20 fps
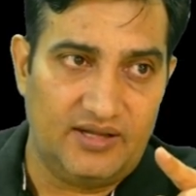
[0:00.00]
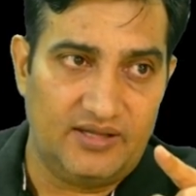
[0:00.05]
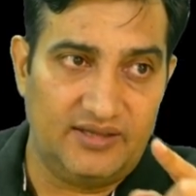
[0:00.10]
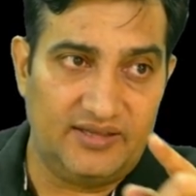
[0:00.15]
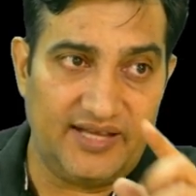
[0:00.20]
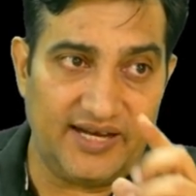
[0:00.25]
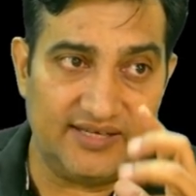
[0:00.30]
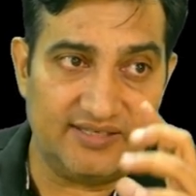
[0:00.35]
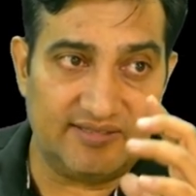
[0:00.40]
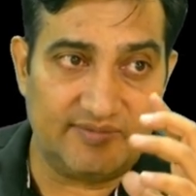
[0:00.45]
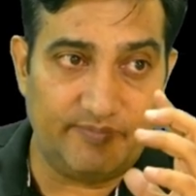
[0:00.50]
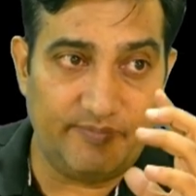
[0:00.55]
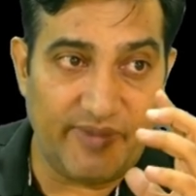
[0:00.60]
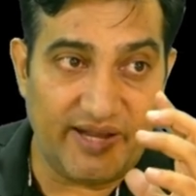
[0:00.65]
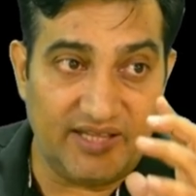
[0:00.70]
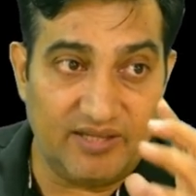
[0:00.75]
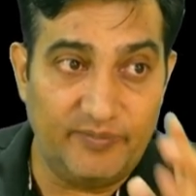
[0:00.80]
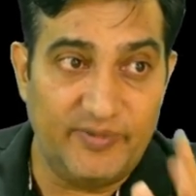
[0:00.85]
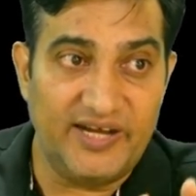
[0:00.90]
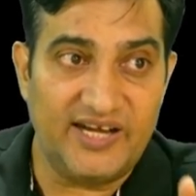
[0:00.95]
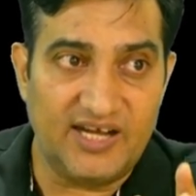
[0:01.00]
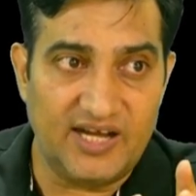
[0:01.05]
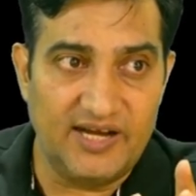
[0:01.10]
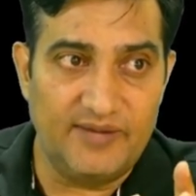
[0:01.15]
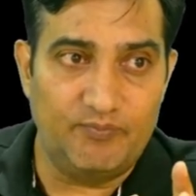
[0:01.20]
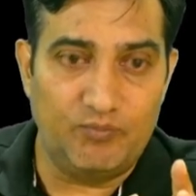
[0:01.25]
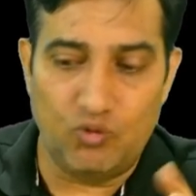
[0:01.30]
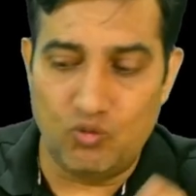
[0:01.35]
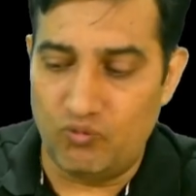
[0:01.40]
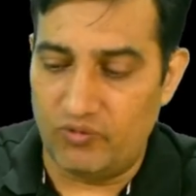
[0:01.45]
That's mathematically
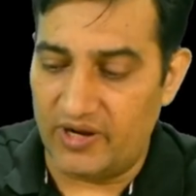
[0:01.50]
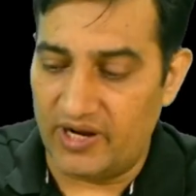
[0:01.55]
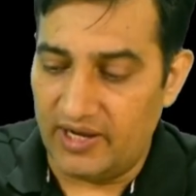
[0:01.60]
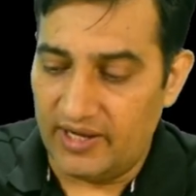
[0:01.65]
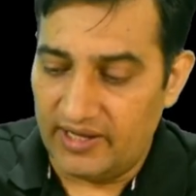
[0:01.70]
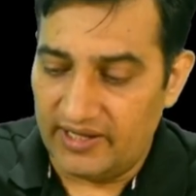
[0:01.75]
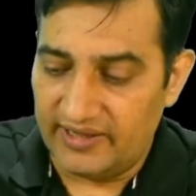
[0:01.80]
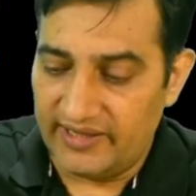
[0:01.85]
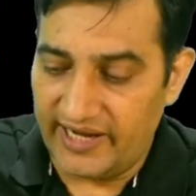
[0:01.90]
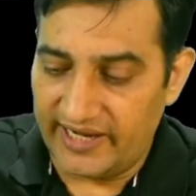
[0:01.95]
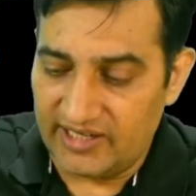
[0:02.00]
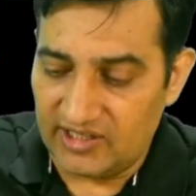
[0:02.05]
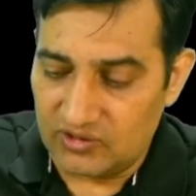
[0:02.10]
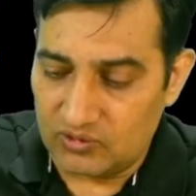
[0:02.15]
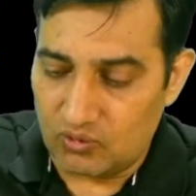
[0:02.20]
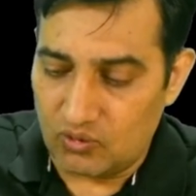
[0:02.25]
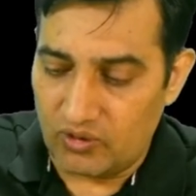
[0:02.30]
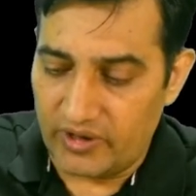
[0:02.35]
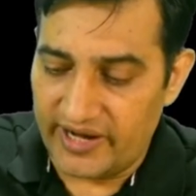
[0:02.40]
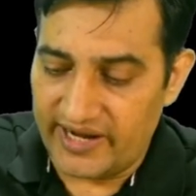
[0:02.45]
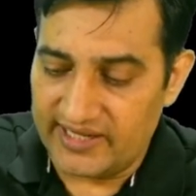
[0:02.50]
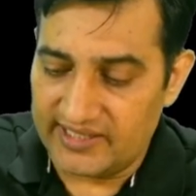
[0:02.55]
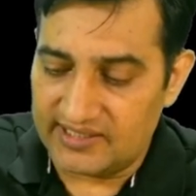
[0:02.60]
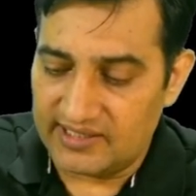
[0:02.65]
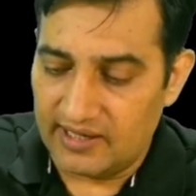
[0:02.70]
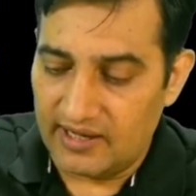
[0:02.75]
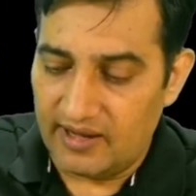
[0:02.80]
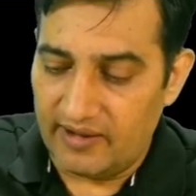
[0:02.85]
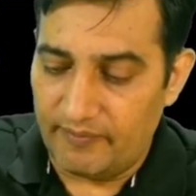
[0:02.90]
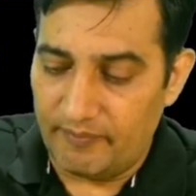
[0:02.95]
proved. That is called
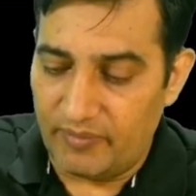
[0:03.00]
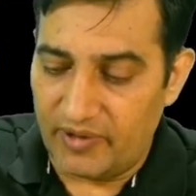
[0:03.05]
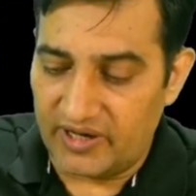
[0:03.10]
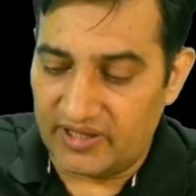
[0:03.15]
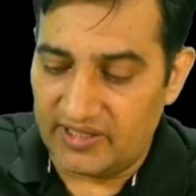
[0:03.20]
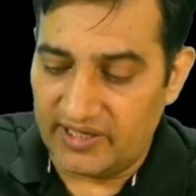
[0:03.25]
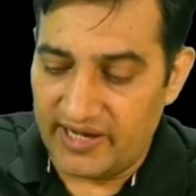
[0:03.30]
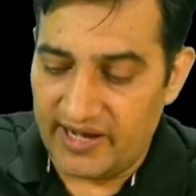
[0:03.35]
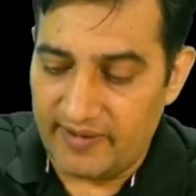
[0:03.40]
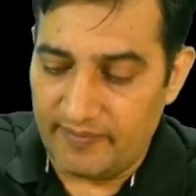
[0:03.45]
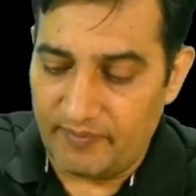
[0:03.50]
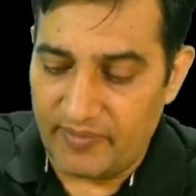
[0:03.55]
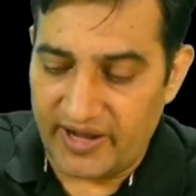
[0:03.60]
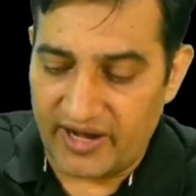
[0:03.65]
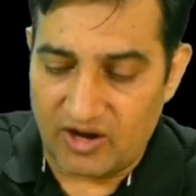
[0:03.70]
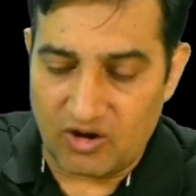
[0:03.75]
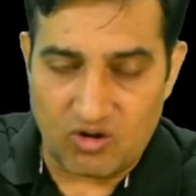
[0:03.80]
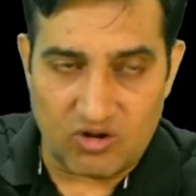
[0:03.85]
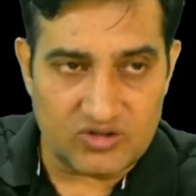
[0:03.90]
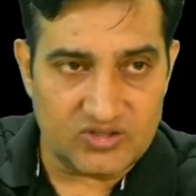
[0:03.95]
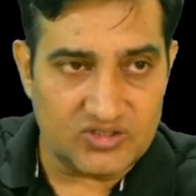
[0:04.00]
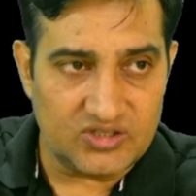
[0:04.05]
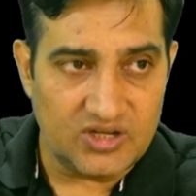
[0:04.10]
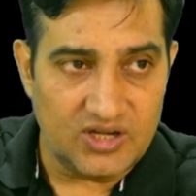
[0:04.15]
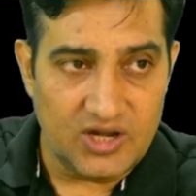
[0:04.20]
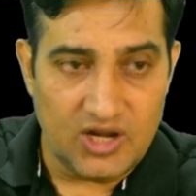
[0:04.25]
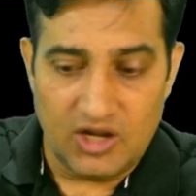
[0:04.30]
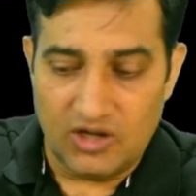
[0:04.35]
as birthday paradox.